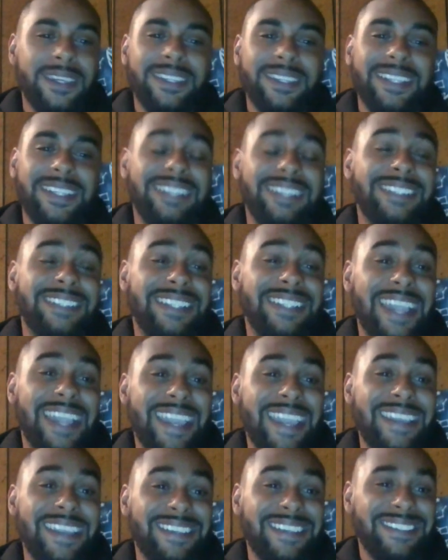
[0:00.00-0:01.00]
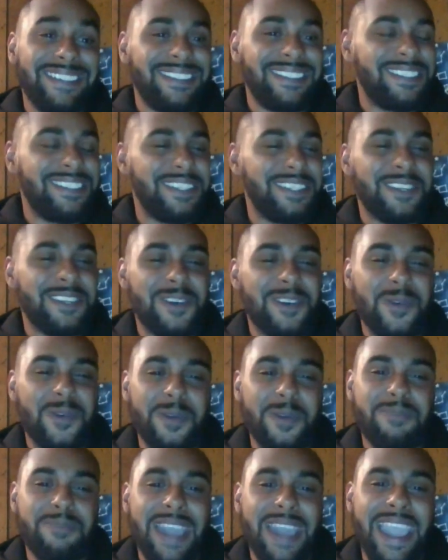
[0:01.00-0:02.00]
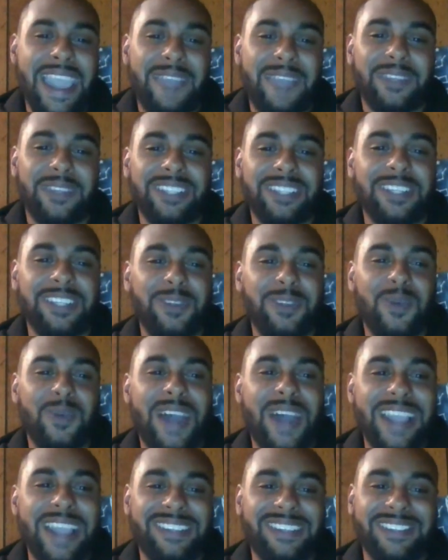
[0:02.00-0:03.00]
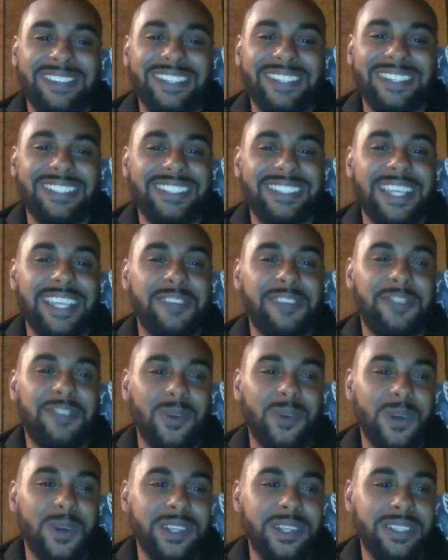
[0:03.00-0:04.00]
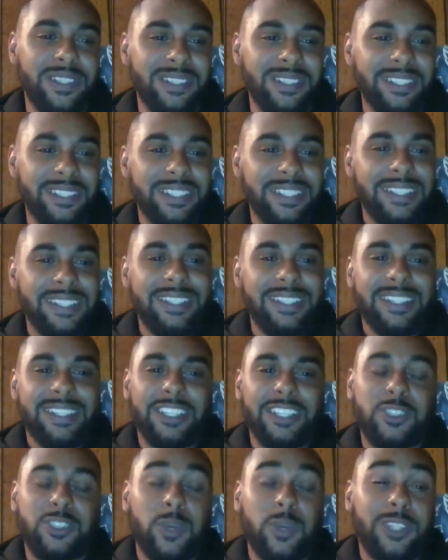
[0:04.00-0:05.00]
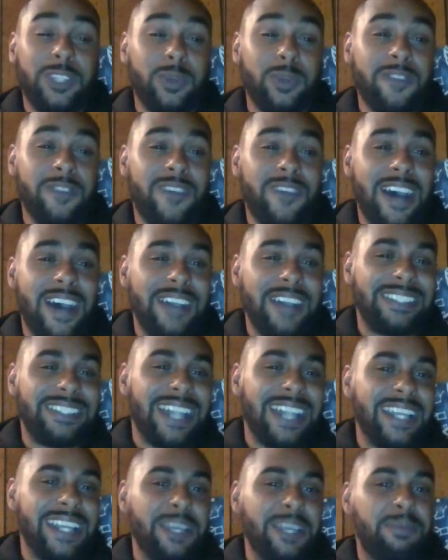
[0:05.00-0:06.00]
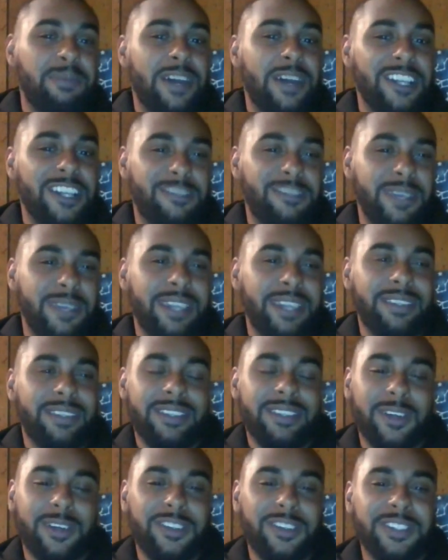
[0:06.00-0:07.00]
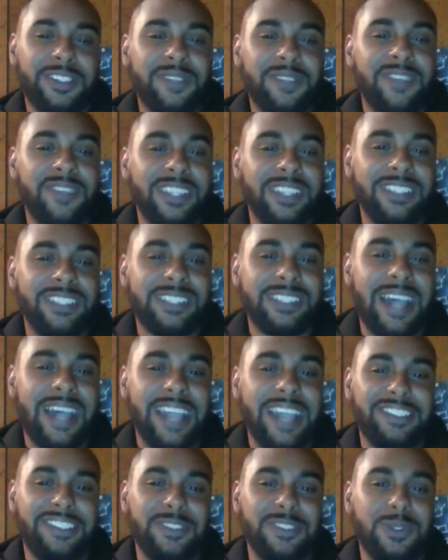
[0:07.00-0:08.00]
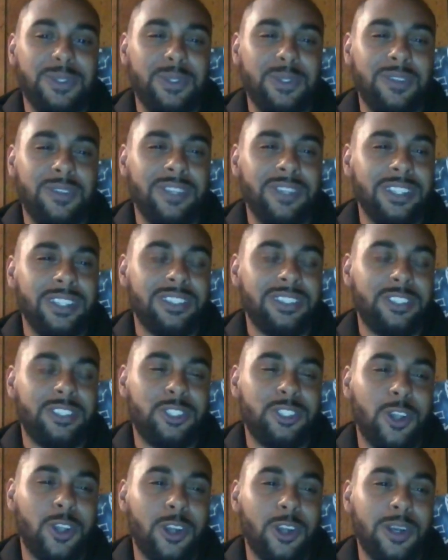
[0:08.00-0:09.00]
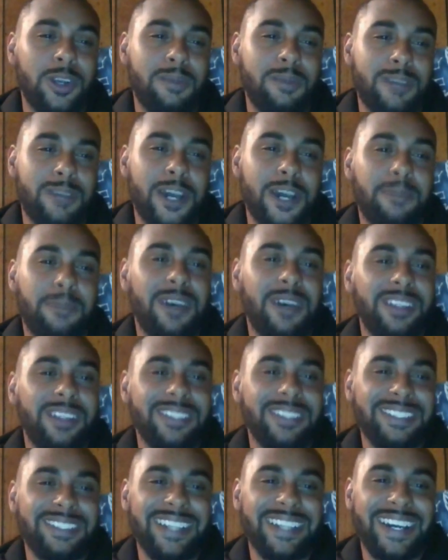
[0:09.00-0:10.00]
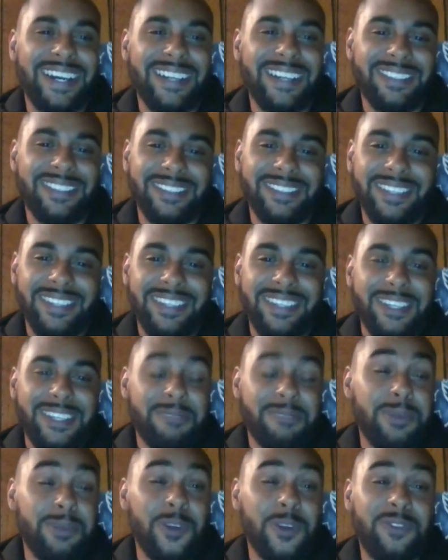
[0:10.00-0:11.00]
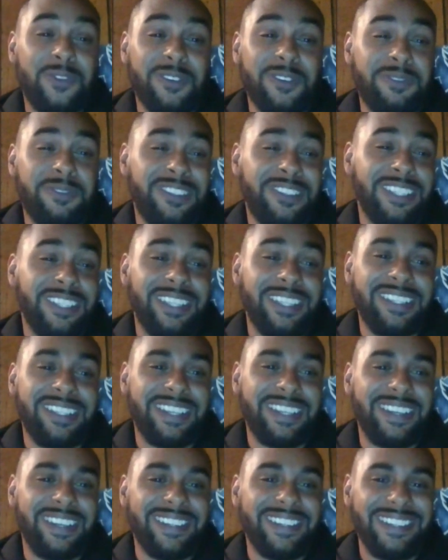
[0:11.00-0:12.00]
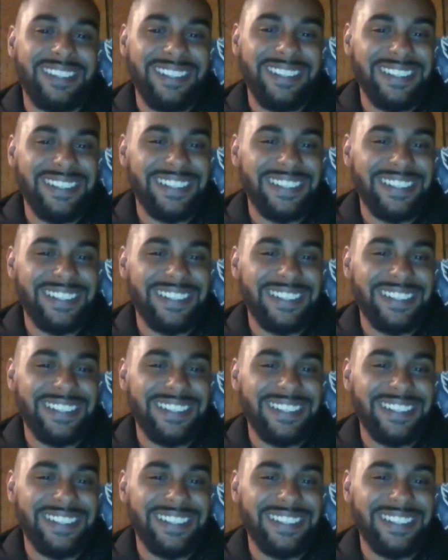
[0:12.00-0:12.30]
And today, we're back with another riser in the state of Florida. A 2025 tight end prospect goes to the Villages High School or Villages Charter. My apologies, guys. Beautiful facilities out there.